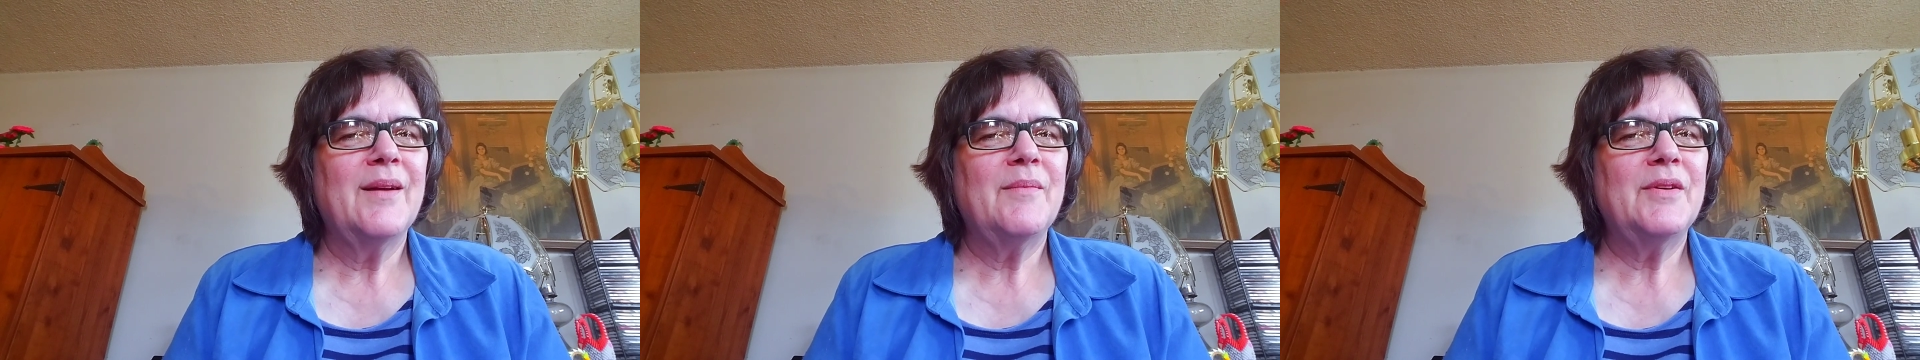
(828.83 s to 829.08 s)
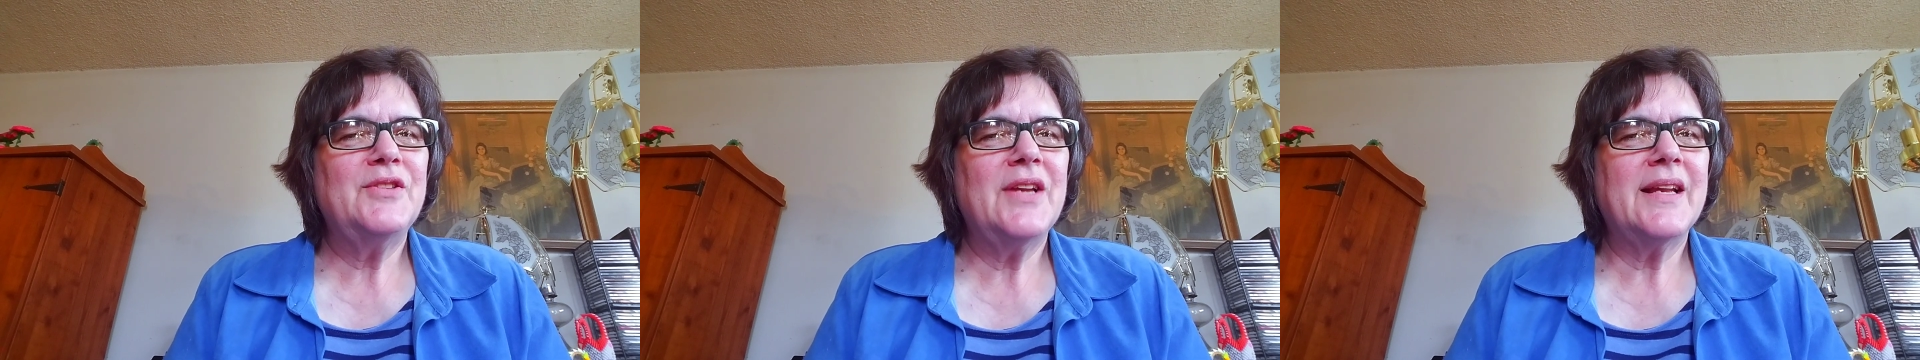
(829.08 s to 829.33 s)

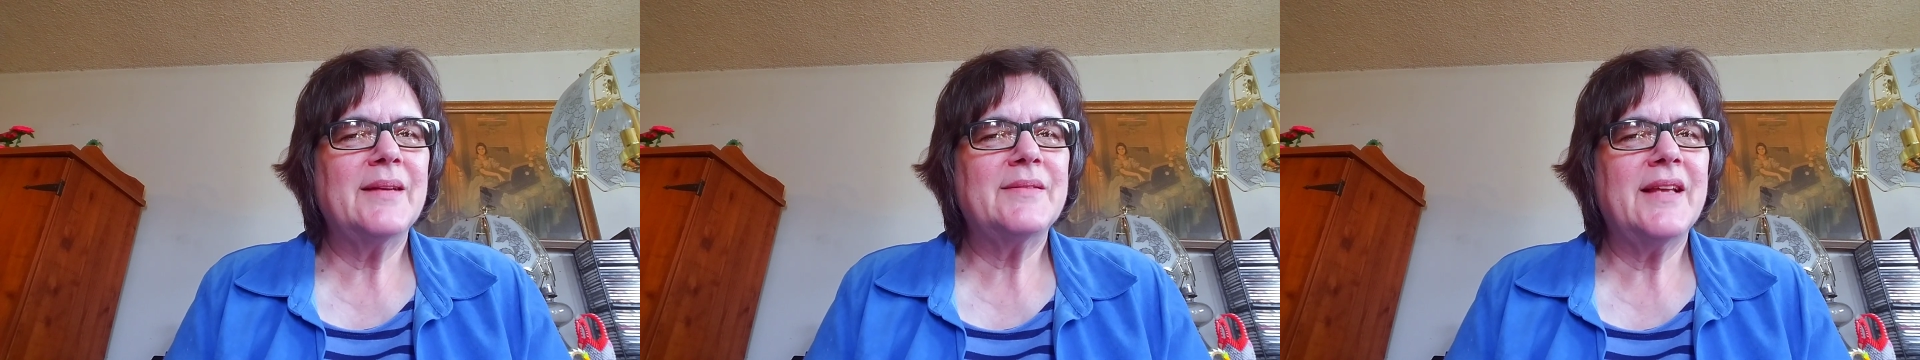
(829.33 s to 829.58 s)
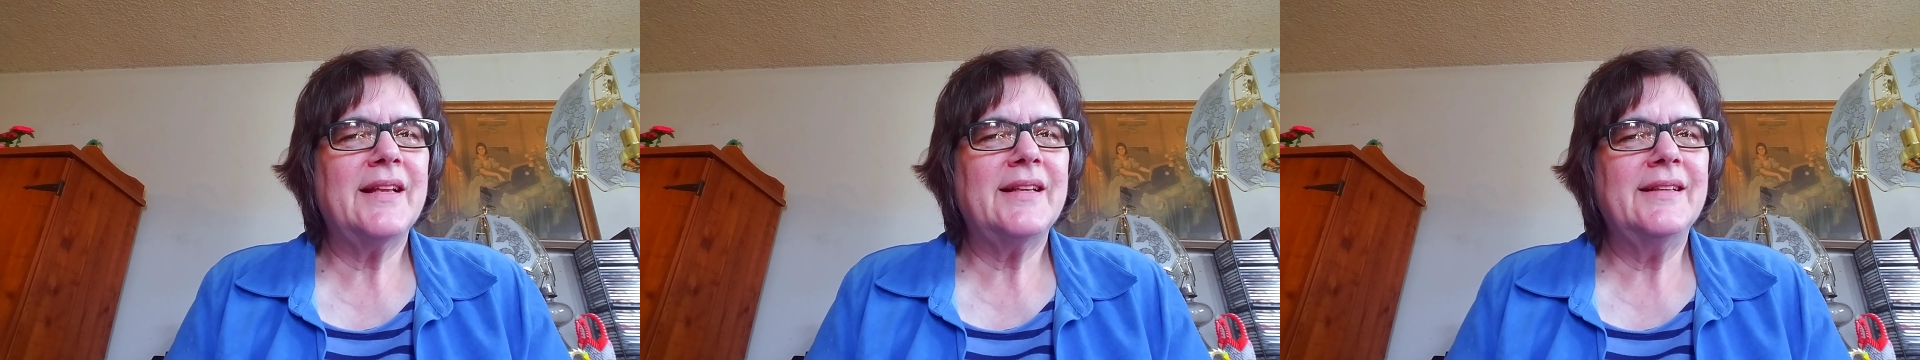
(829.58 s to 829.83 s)
But Jacob
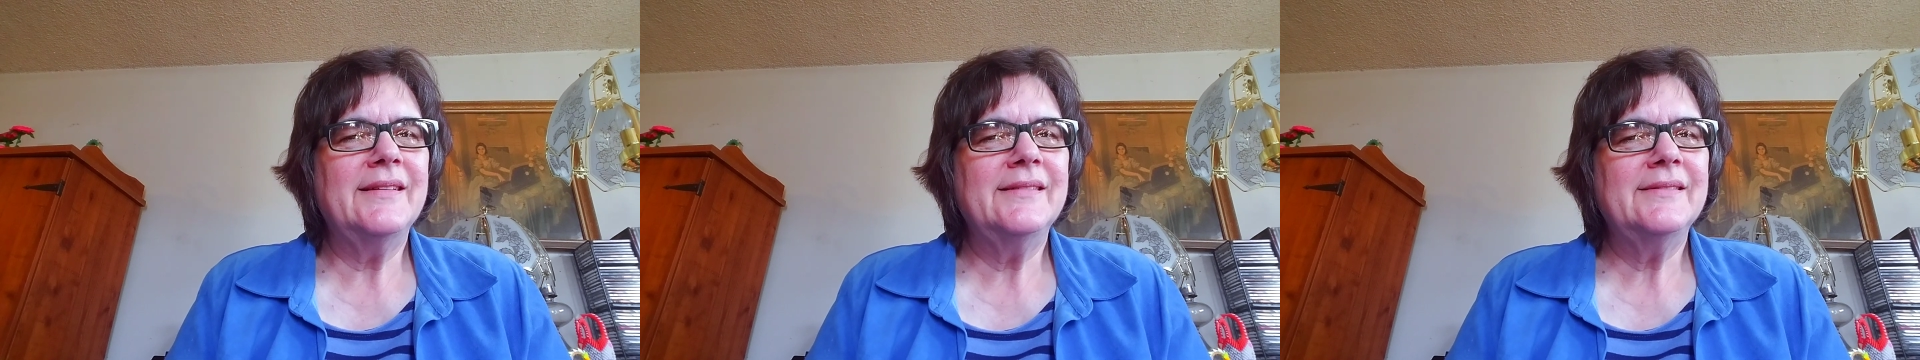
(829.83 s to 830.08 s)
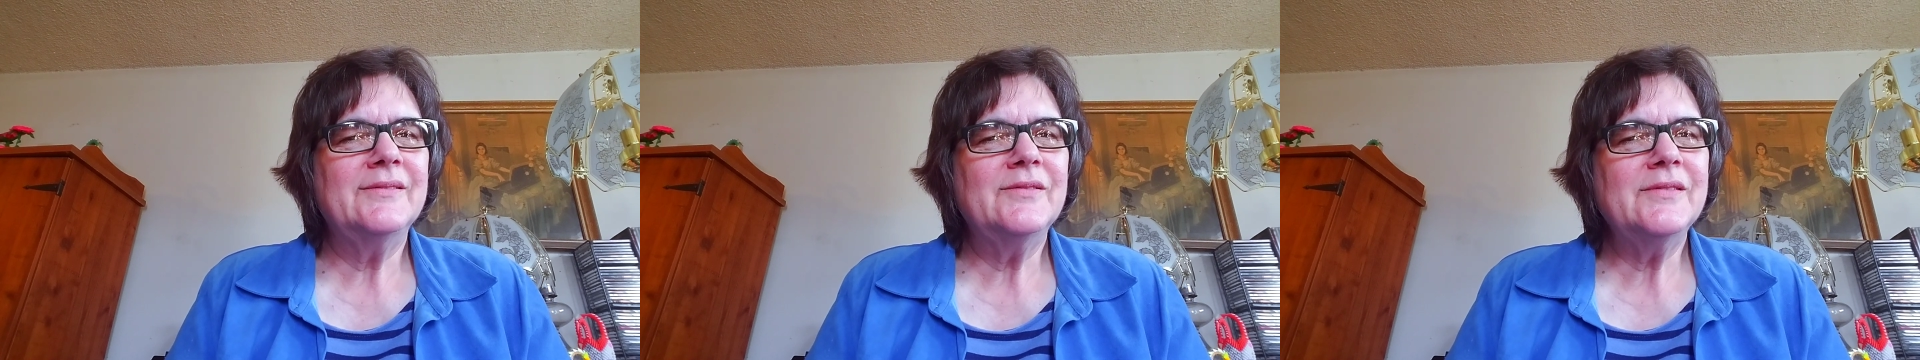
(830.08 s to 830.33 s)
said,
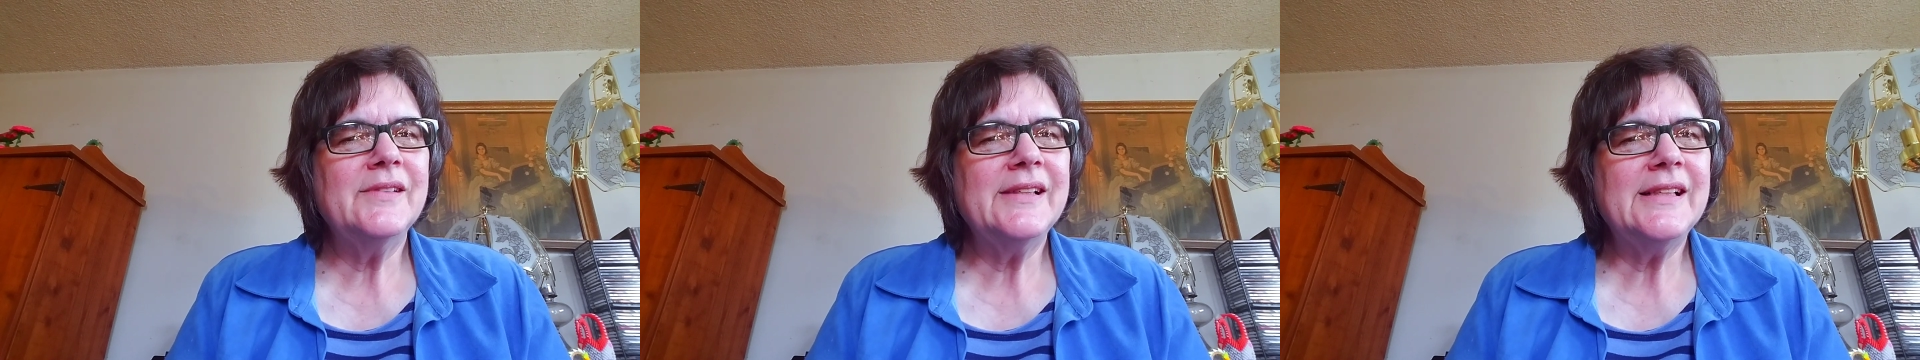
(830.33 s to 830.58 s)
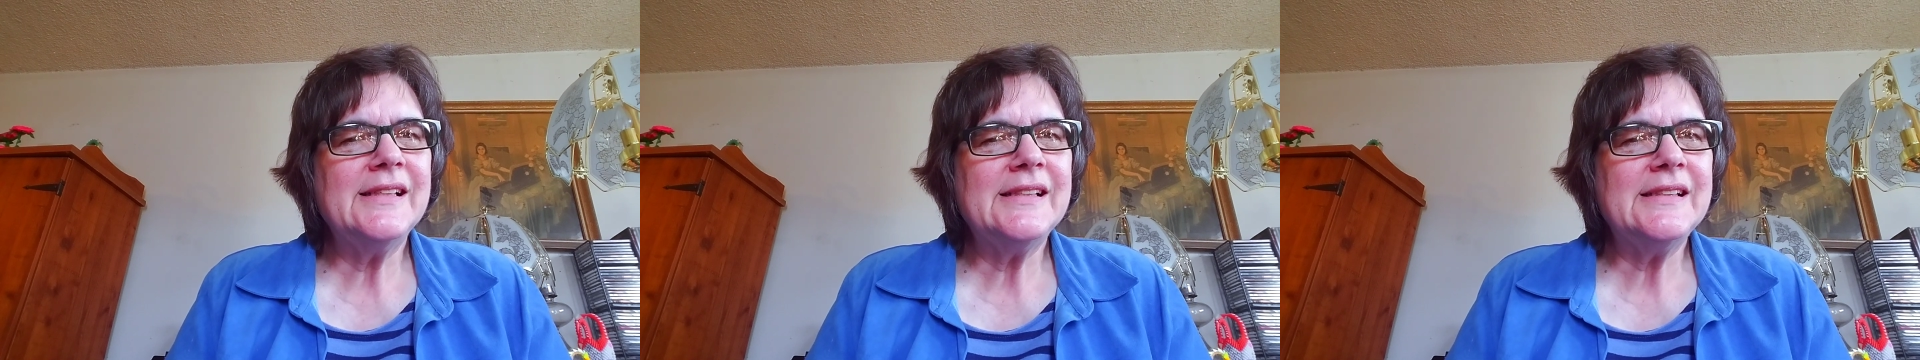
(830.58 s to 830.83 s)

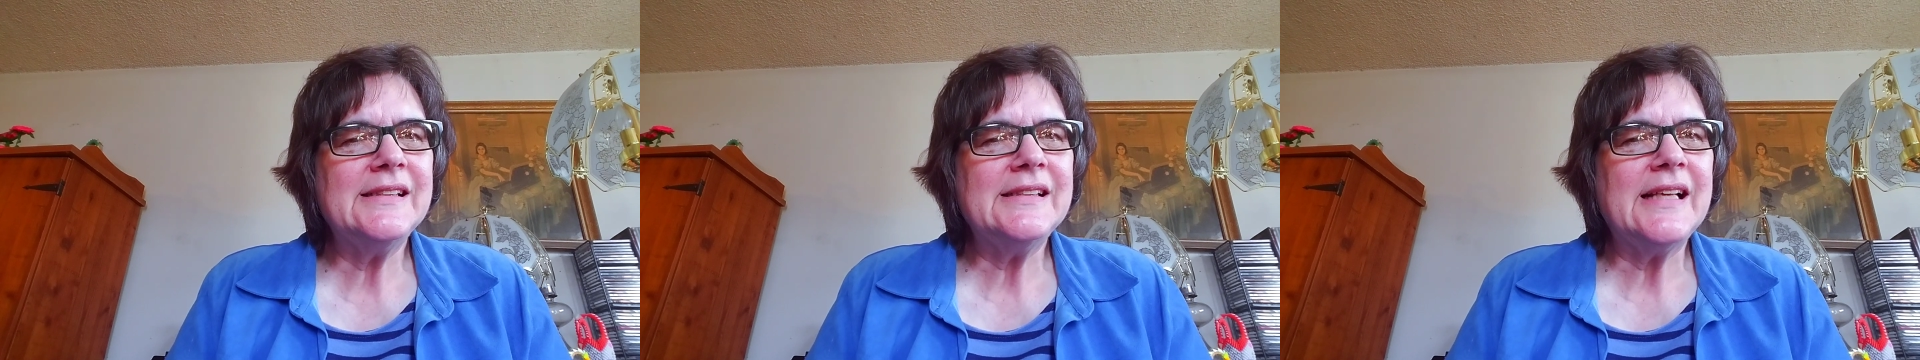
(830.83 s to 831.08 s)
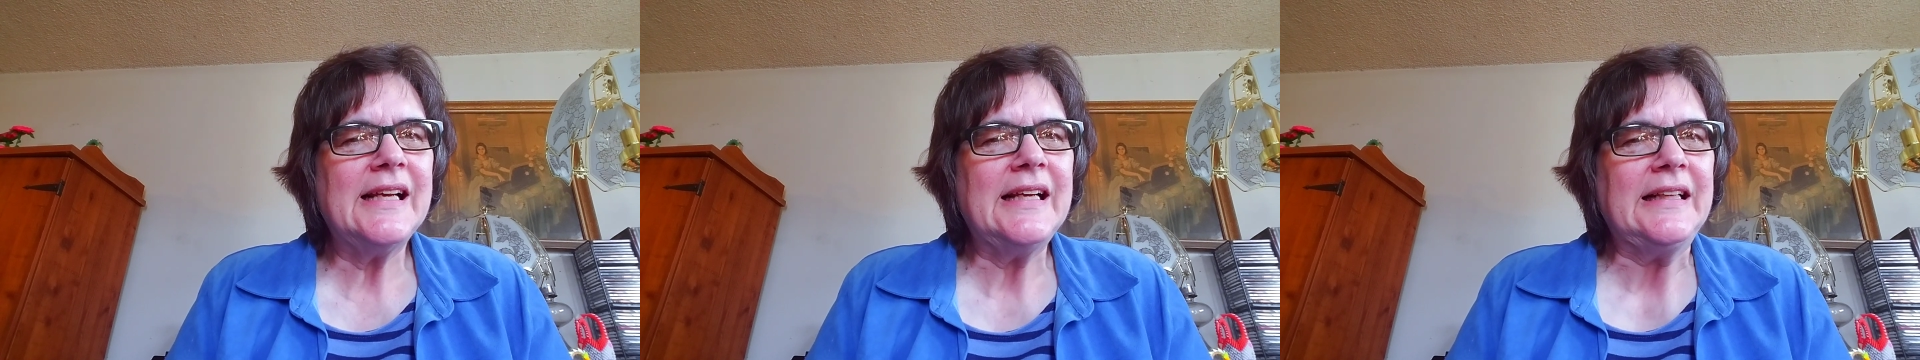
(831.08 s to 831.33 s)

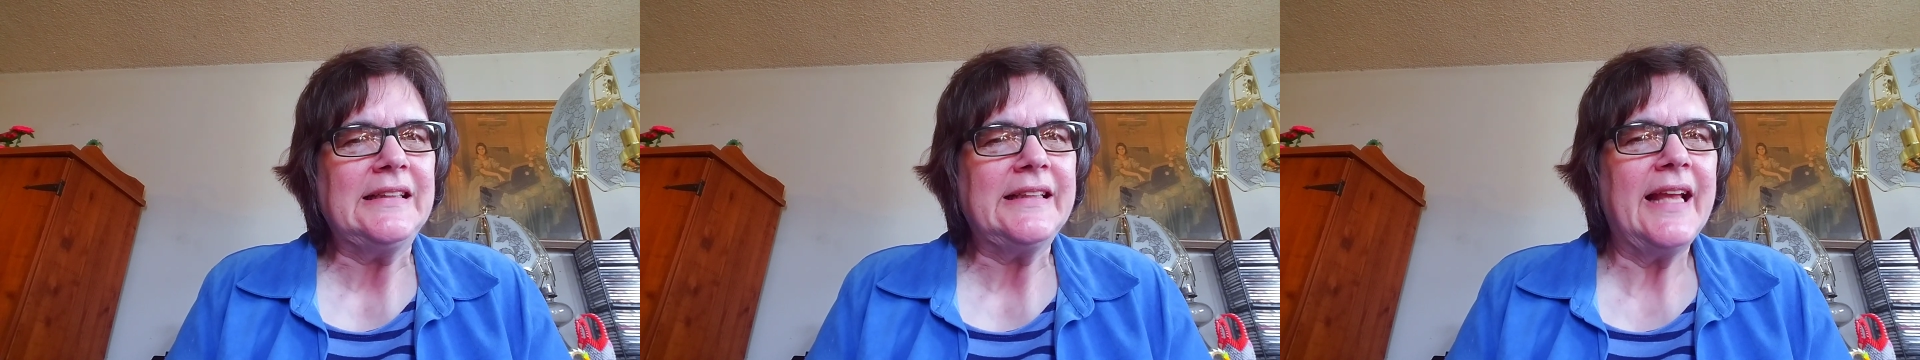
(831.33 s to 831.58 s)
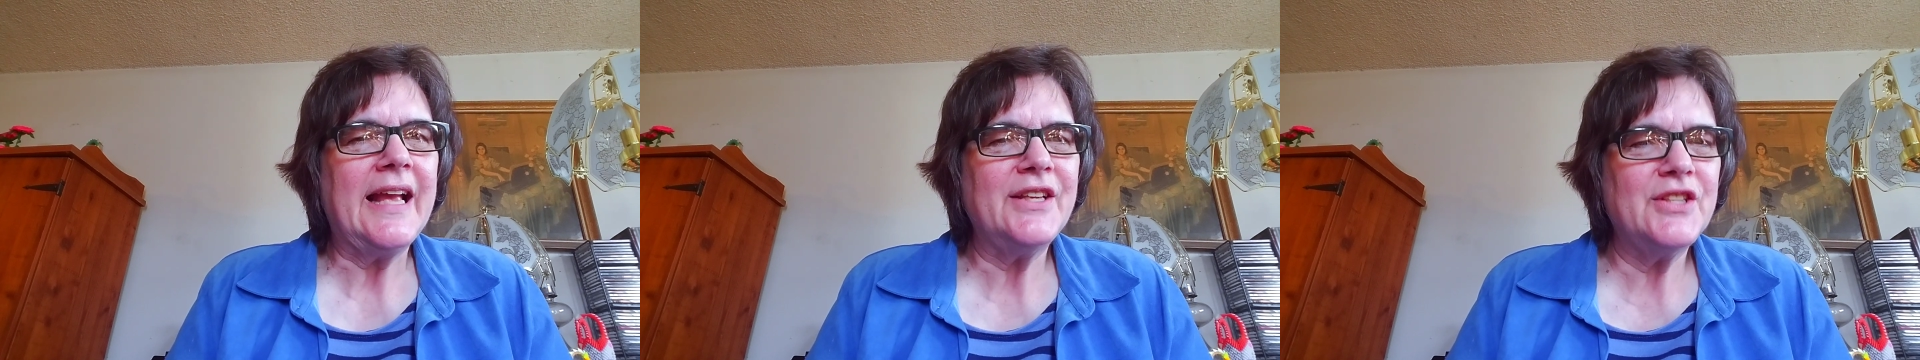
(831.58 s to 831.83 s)
well, I'll
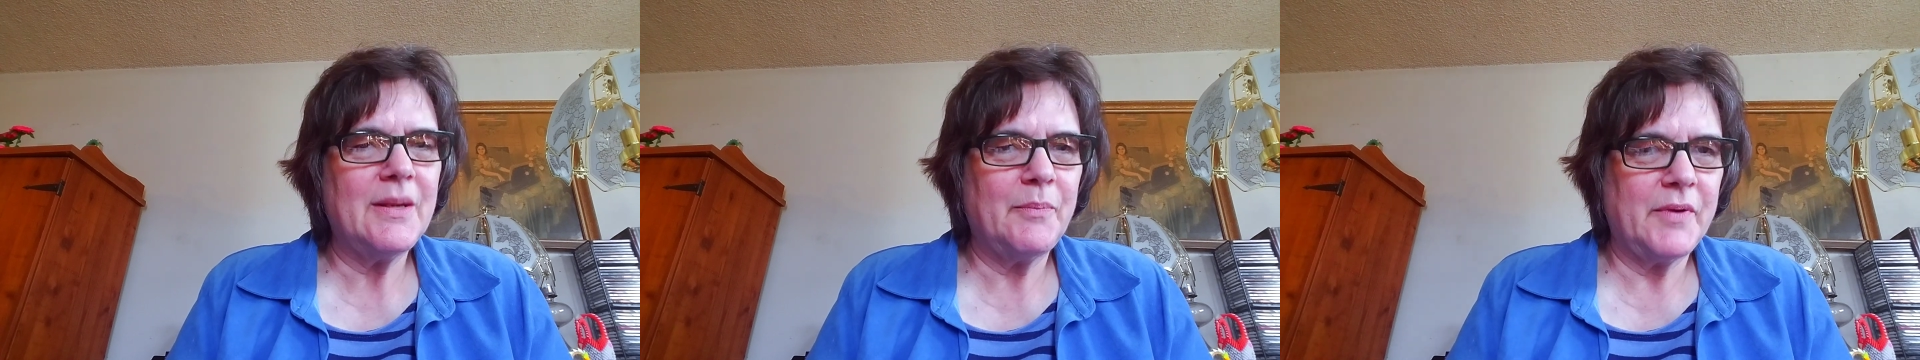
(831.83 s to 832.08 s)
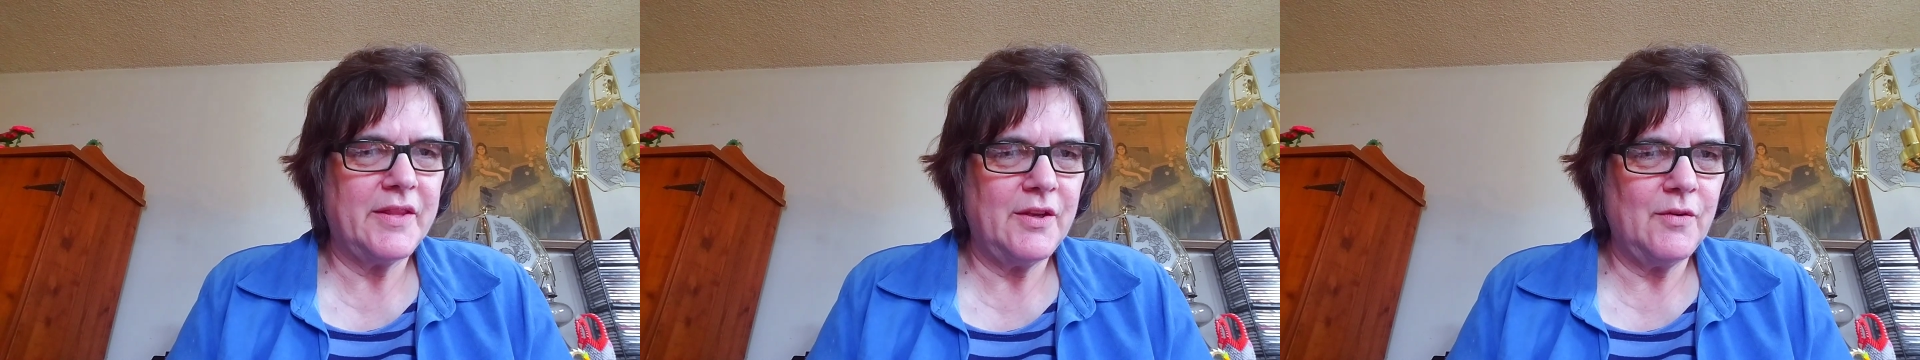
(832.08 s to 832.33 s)
catch up
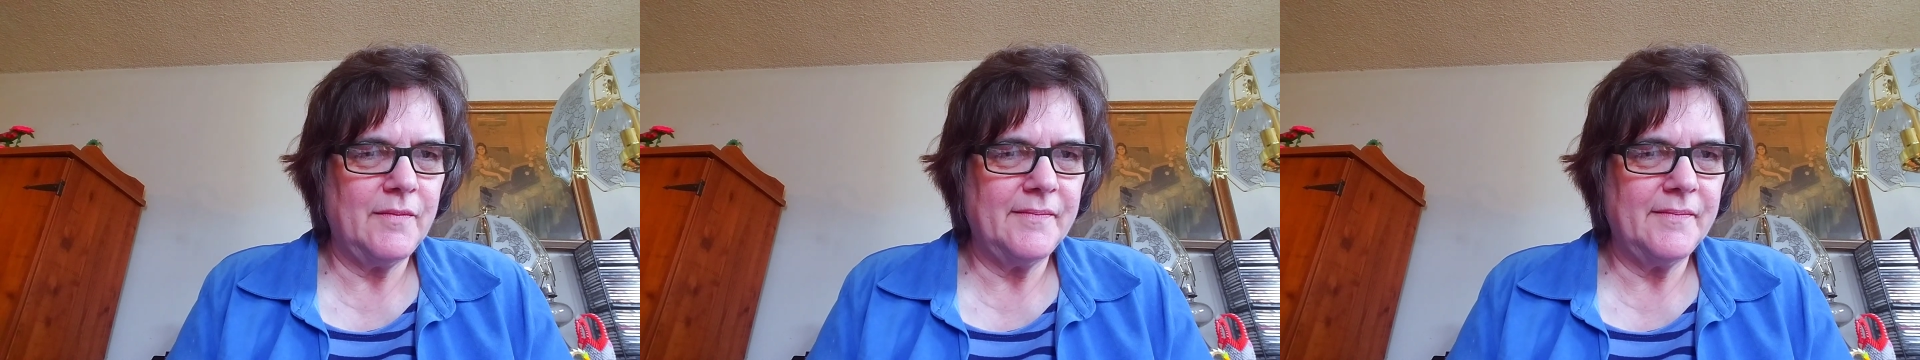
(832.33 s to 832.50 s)
with you,